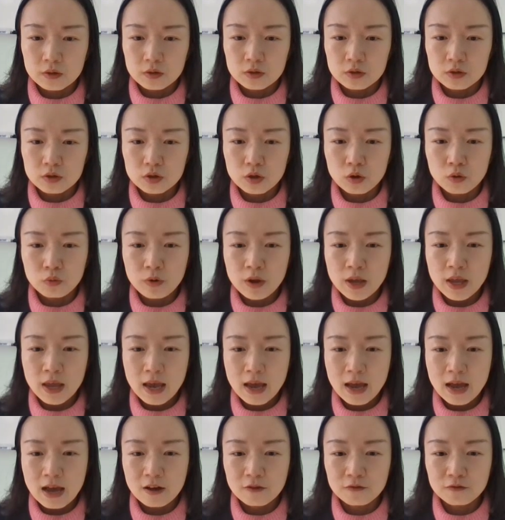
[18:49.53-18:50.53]
So we
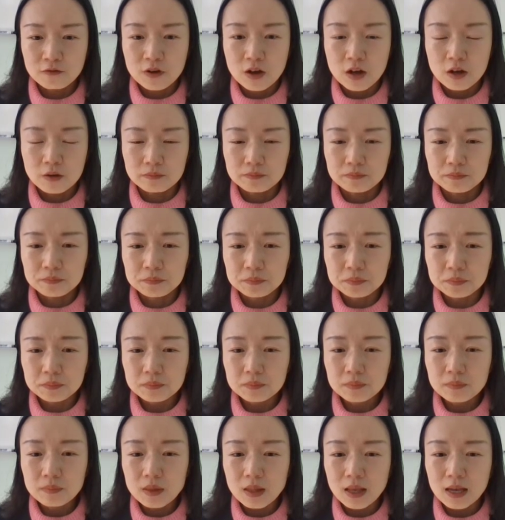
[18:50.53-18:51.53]
have,
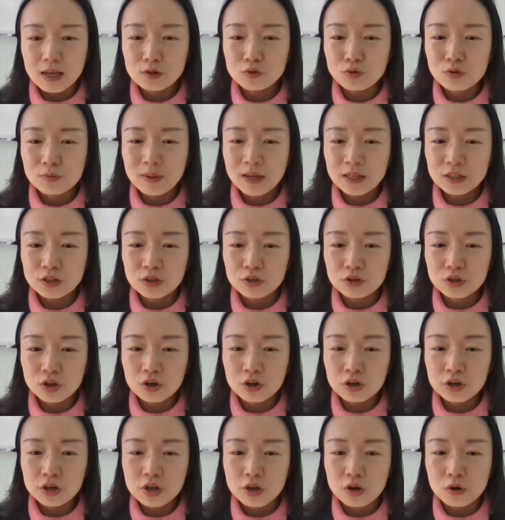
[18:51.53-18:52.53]
as we mentioned
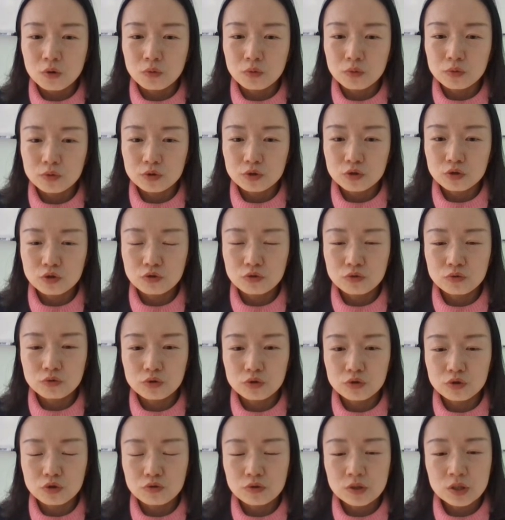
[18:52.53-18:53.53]
earlier,
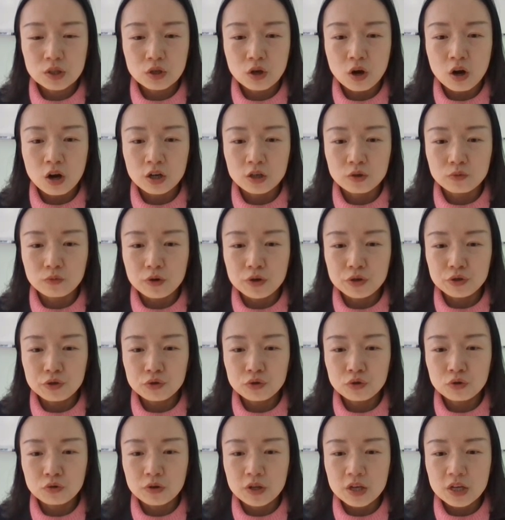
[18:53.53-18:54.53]
to start, we
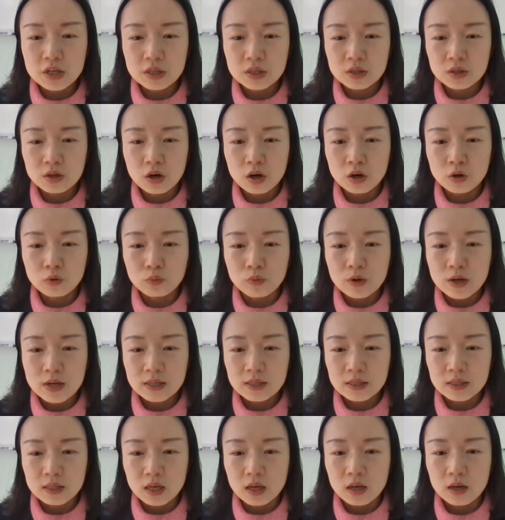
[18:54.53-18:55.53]
usually start
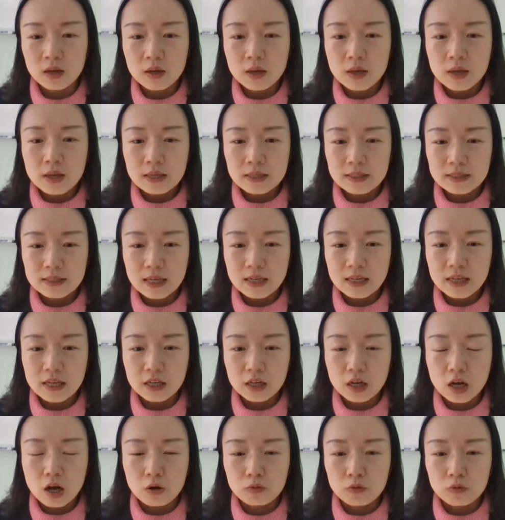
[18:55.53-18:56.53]
with
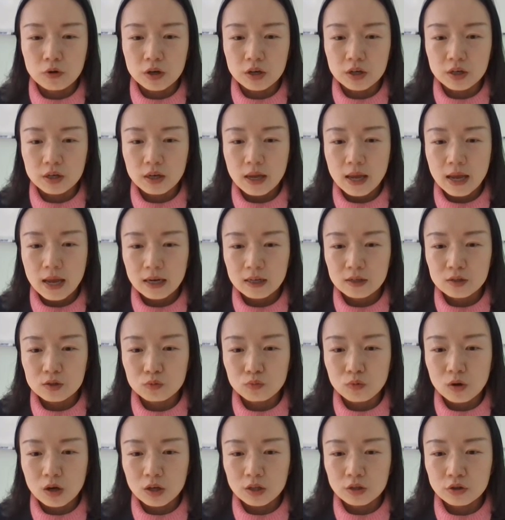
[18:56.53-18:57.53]
setting our
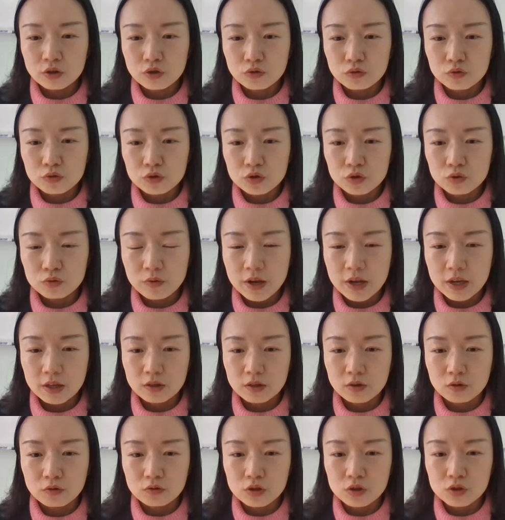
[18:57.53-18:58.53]
x1, 2, 3,
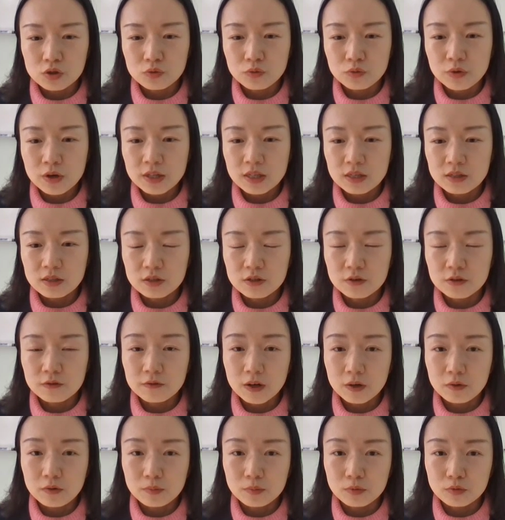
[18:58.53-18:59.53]
those 3 decision
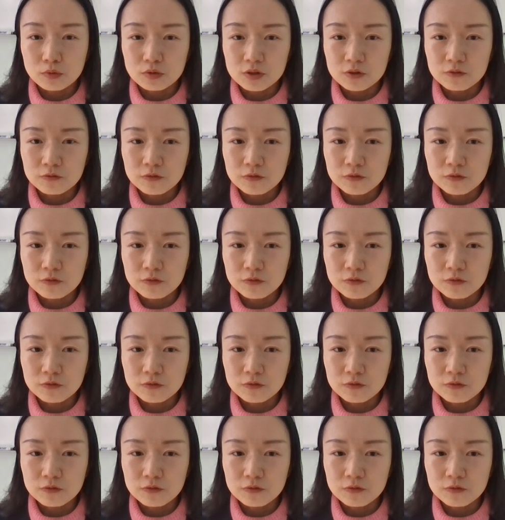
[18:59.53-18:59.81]
variables